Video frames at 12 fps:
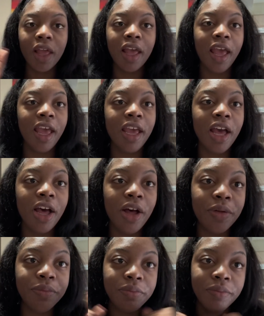Hey
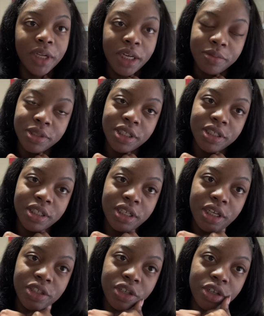y'all, my name is Isieny, in
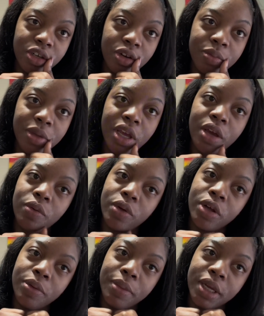case you don't know me, and
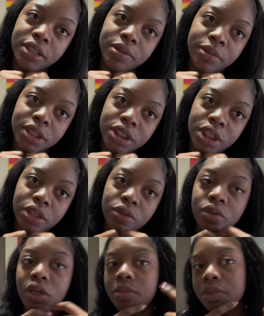welcome back to my channel.
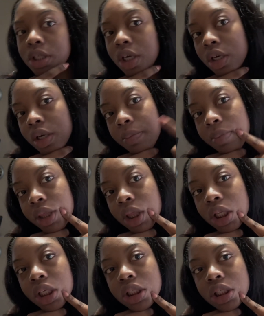I'm sorry, but
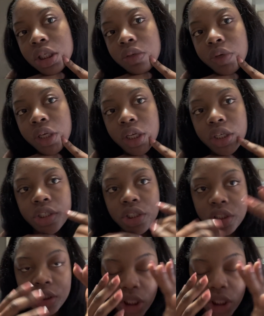this thing right here is just